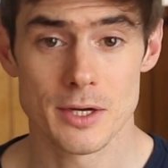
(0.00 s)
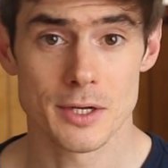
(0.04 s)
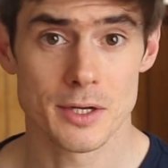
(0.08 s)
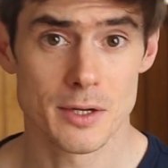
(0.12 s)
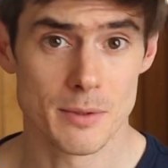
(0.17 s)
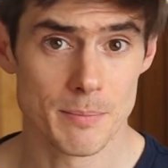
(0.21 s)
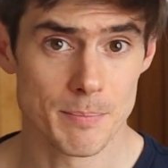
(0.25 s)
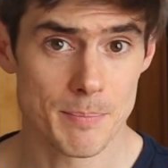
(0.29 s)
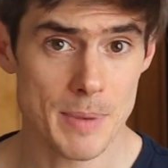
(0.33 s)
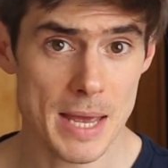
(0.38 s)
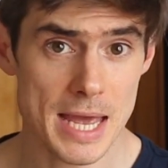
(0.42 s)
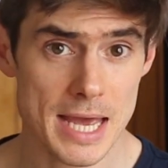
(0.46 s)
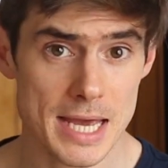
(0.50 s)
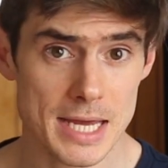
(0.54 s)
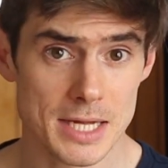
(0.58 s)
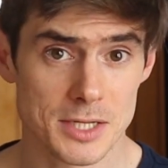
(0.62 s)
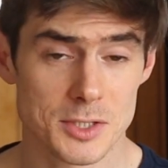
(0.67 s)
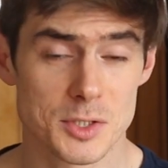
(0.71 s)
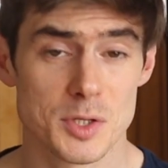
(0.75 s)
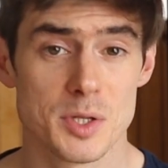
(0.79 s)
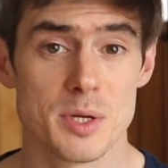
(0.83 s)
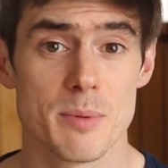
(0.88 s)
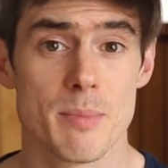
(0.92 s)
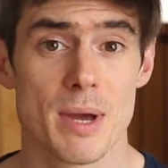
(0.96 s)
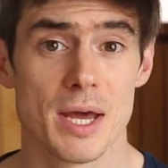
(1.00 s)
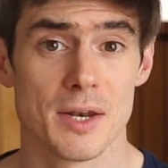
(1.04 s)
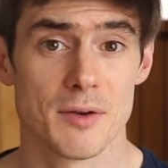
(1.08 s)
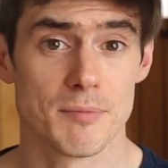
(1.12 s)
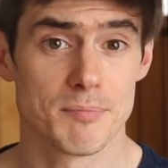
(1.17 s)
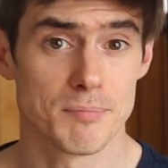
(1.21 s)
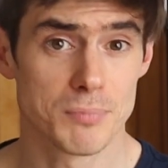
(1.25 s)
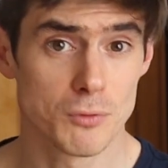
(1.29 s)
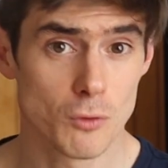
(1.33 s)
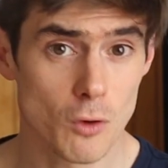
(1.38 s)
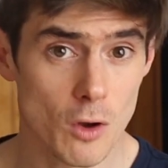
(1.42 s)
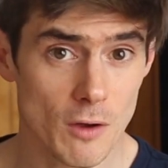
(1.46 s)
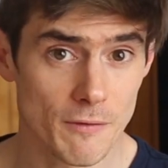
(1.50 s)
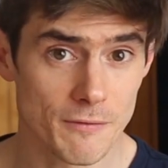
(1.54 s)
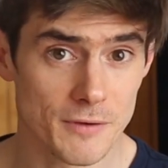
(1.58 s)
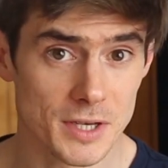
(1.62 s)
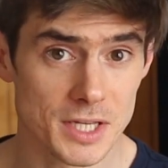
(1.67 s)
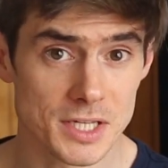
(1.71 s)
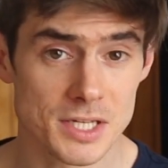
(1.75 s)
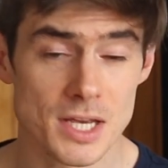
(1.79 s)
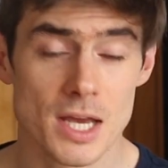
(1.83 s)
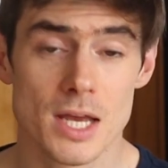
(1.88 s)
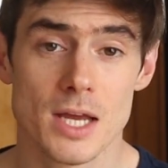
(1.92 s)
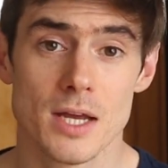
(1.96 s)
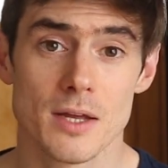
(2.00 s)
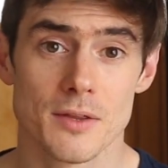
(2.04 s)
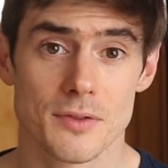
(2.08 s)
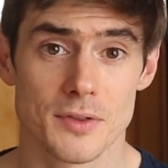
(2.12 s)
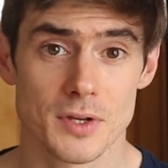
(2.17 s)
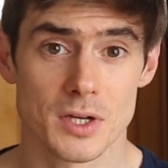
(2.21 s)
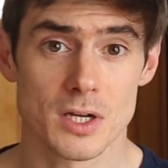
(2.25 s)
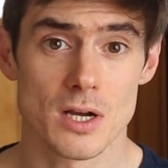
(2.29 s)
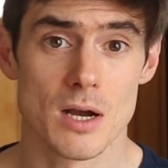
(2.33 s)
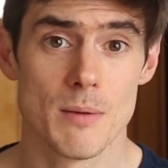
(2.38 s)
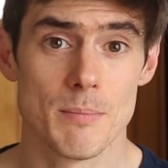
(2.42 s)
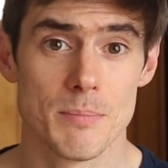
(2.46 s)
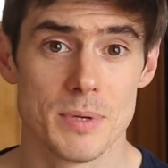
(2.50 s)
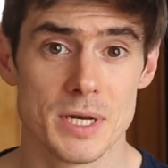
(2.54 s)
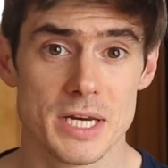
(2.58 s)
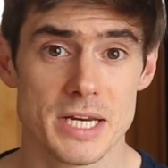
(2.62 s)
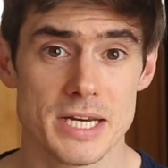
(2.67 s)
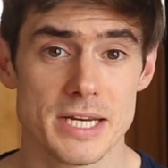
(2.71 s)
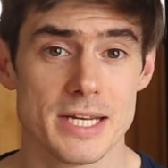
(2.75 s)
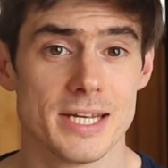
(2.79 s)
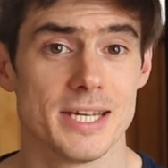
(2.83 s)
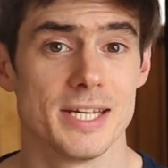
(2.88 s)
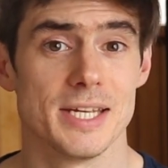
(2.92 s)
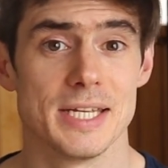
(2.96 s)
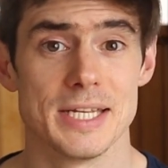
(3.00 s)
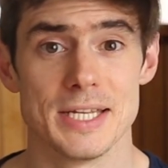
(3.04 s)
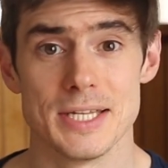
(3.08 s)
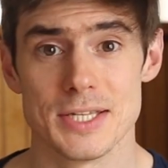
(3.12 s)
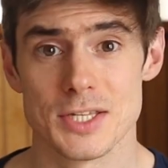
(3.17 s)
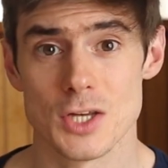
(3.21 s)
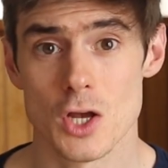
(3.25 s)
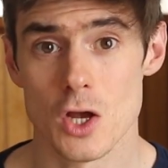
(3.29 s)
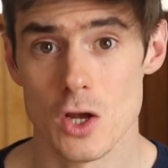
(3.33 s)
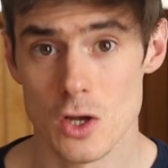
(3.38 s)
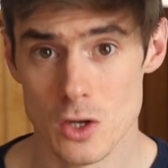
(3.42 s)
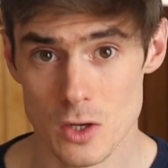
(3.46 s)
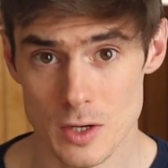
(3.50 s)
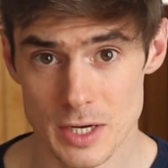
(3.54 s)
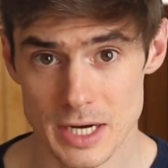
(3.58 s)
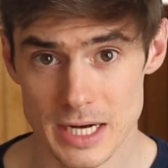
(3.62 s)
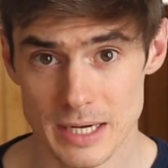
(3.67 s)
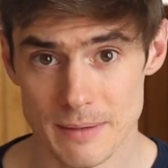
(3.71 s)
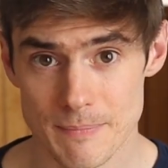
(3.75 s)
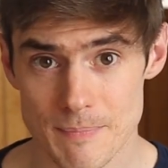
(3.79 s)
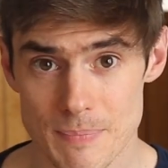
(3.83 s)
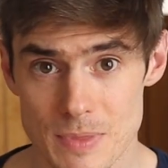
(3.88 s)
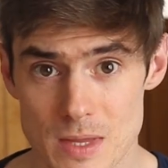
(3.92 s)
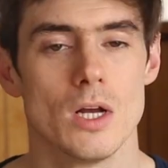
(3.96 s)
compared to the amount of profit the company is earning.